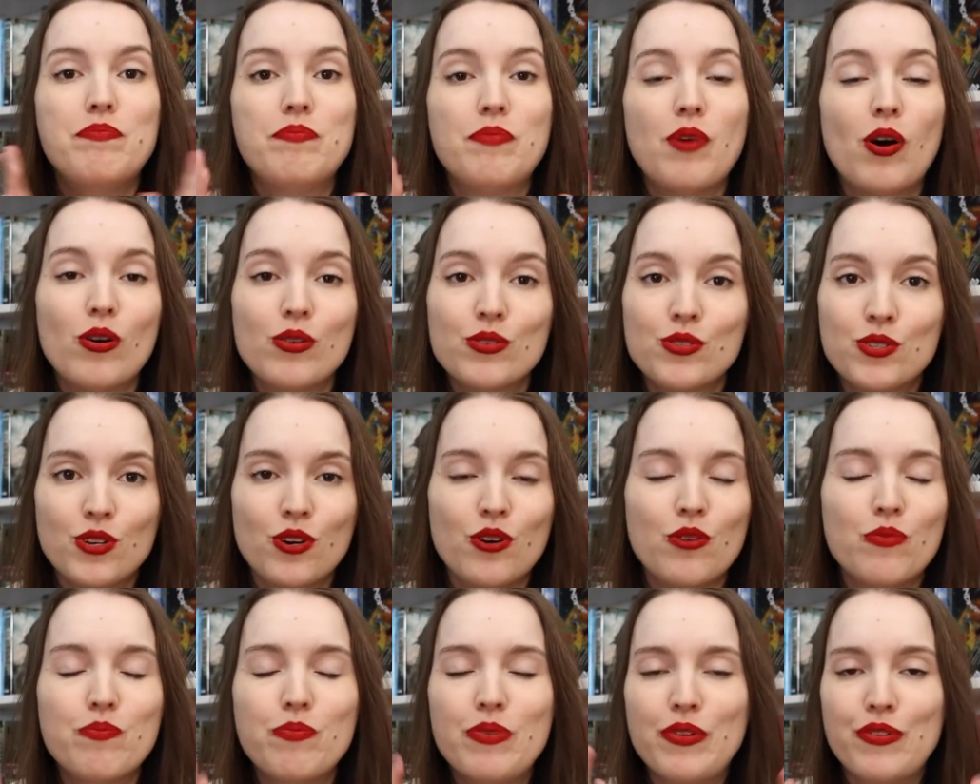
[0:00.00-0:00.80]

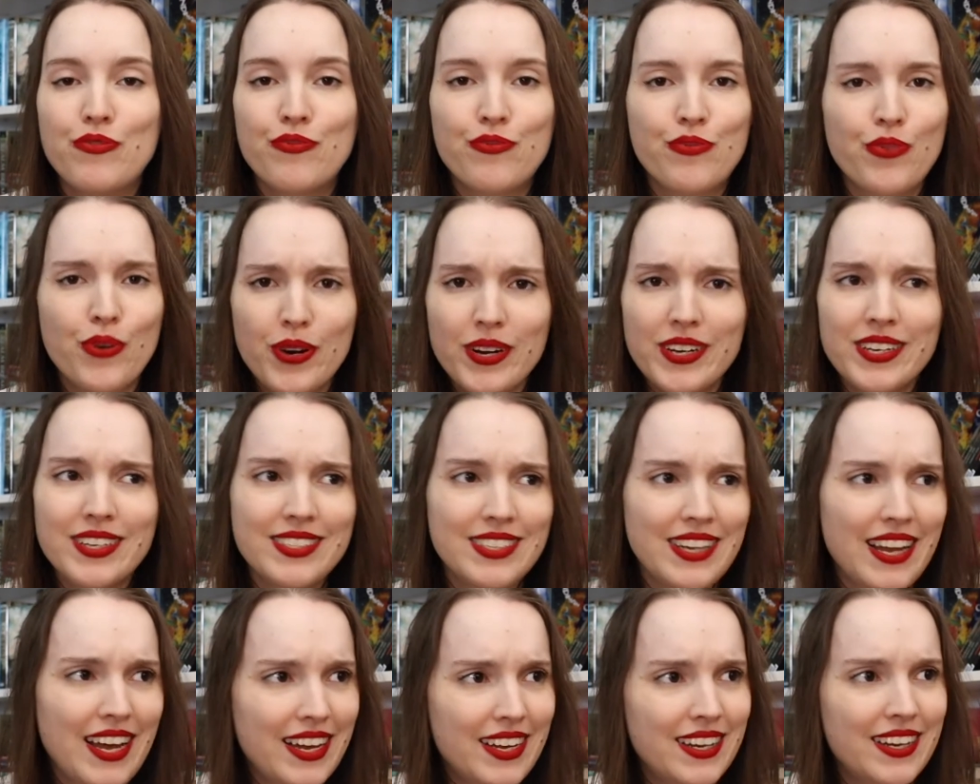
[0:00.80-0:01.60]
Also, before
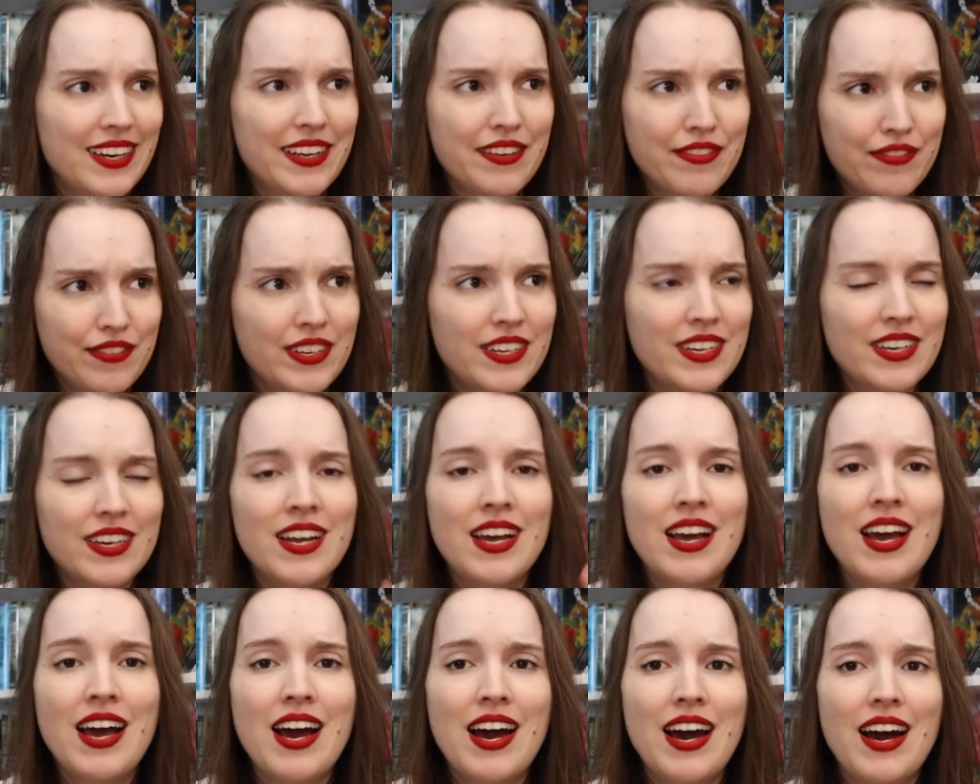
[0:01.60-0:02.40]
that even,
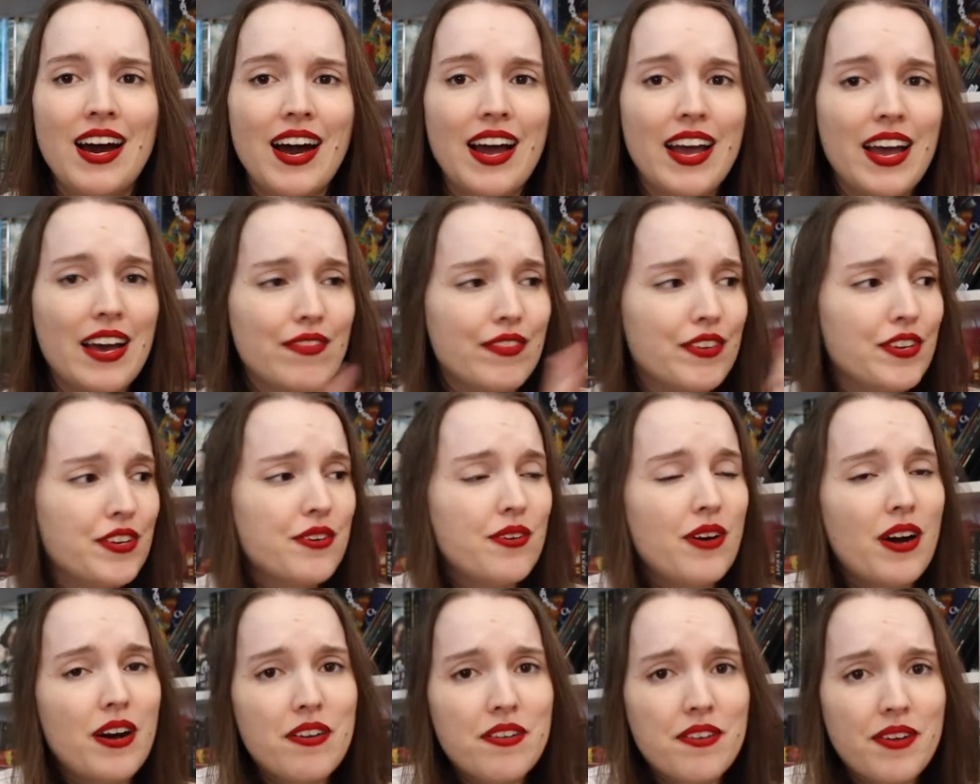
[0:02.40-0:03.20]
I have a new
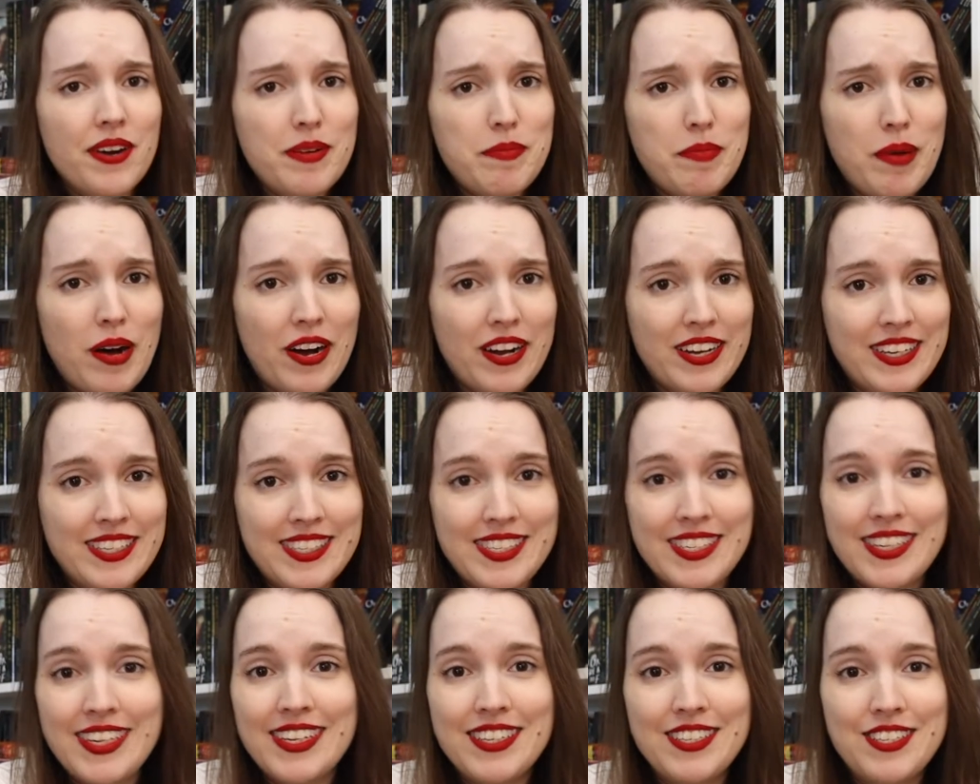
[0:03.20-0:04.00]
Owlcrate
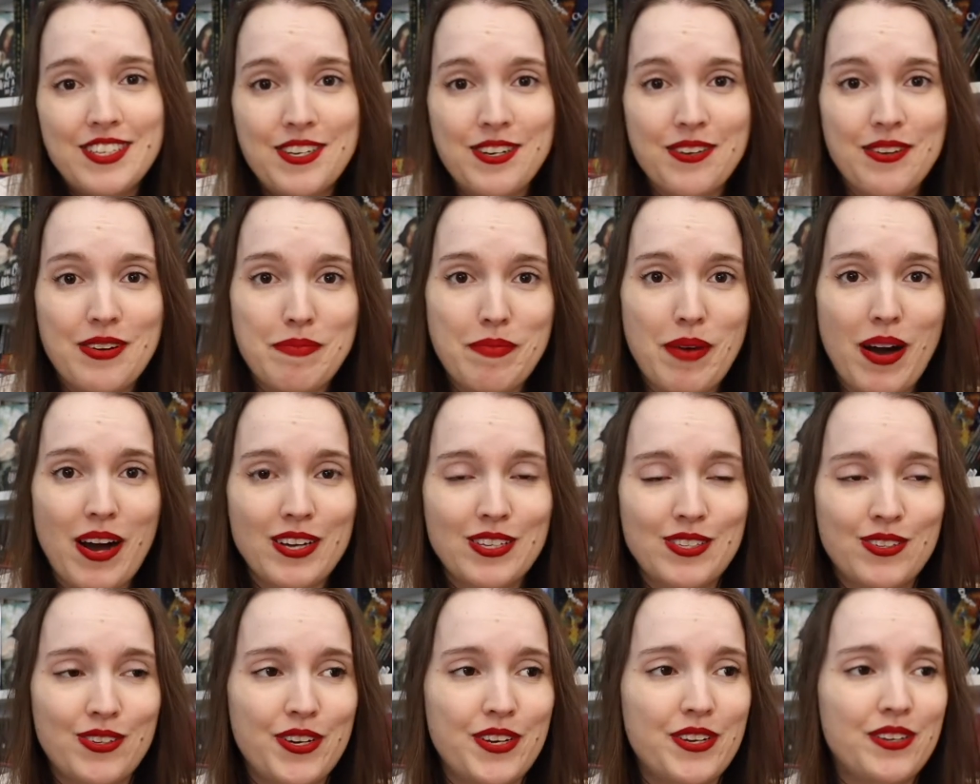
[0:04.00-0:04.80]
box to
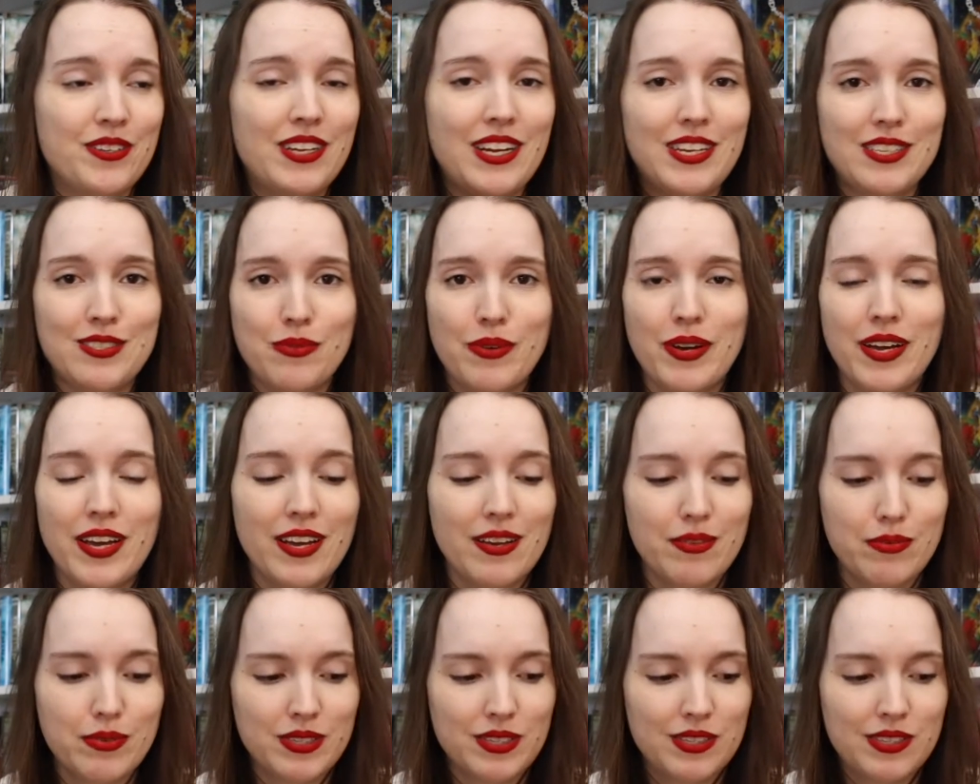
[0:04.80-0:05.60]
unbox for you. That's why
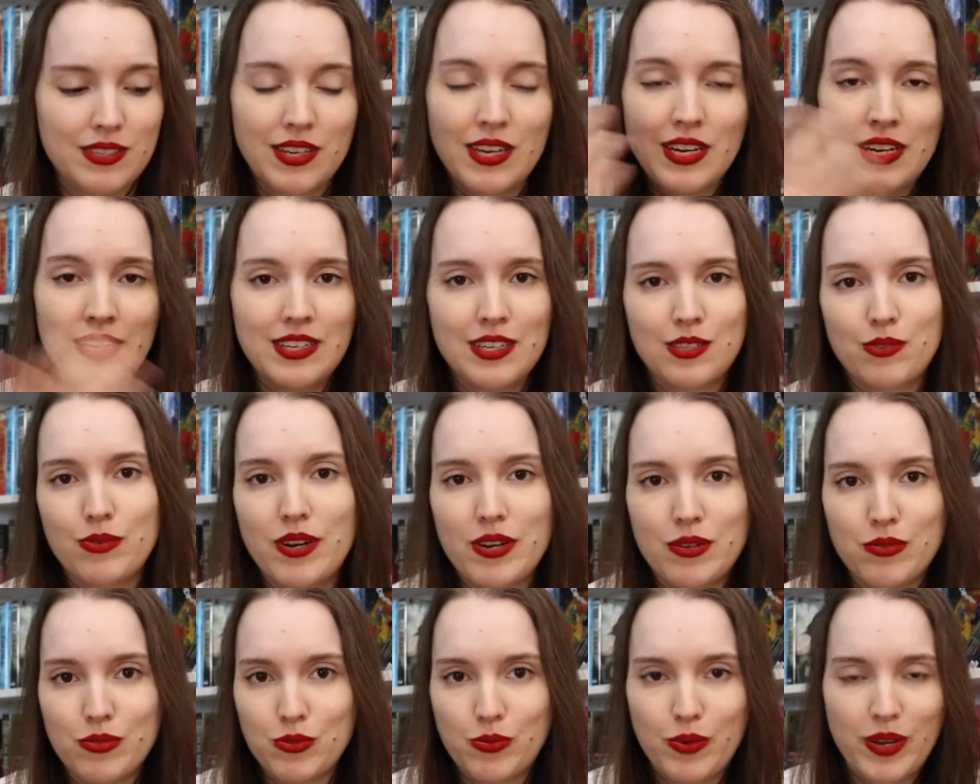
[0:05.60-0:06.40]
I was, that's what
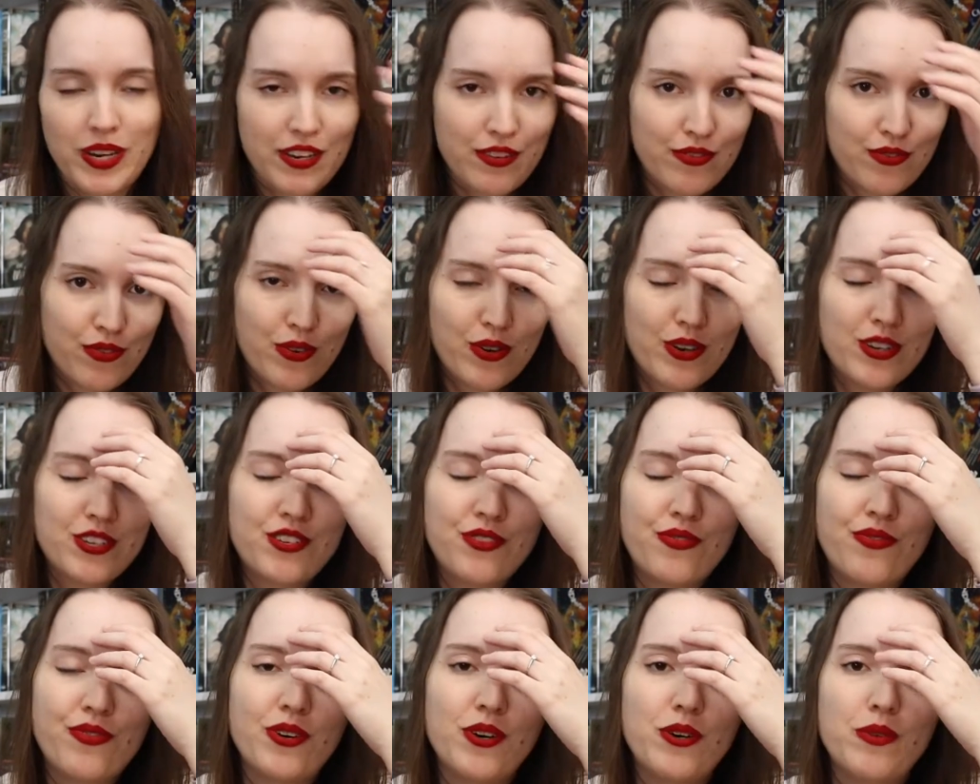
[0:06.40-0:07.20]
I was waiting for to
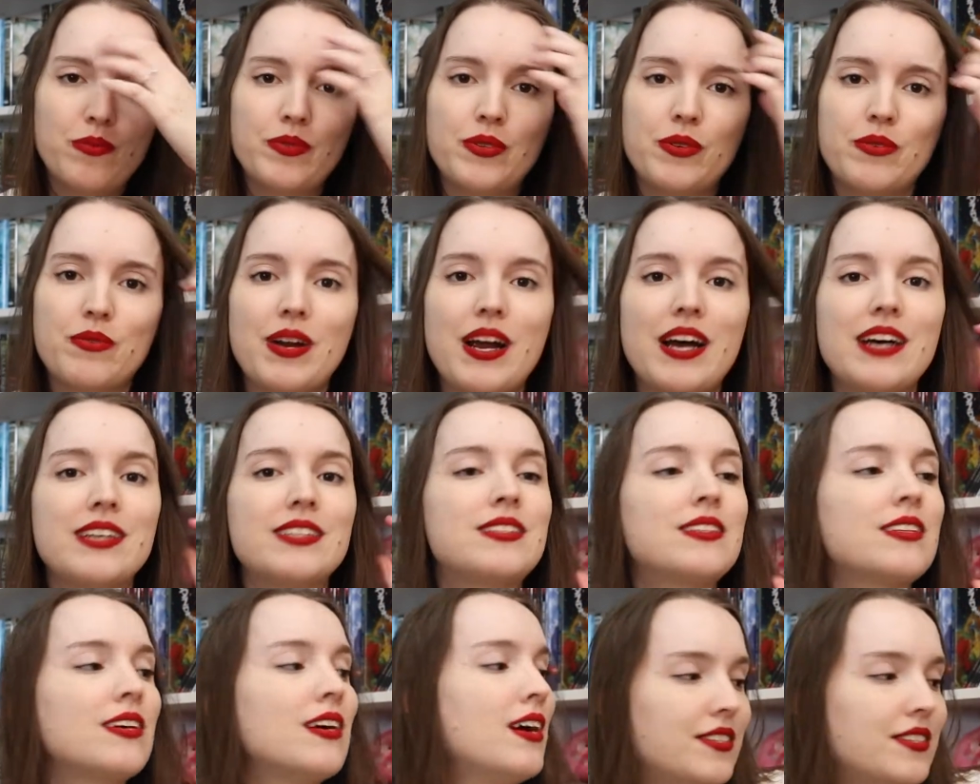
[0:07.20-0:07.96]
film the rest.